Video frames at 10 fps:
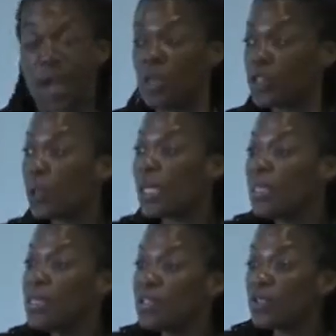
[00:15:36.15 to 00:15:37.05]
So
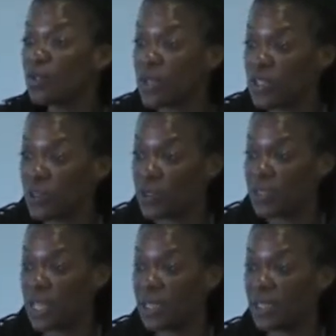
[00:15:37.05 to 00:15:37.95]
in these original
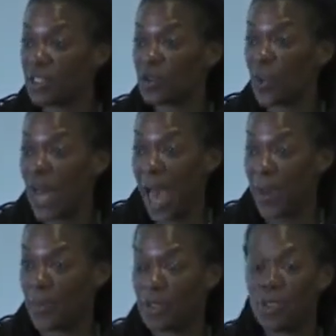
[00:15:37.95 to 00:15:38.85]
studies, what
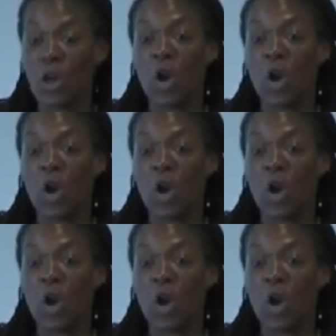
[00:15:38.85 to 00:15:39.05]
happened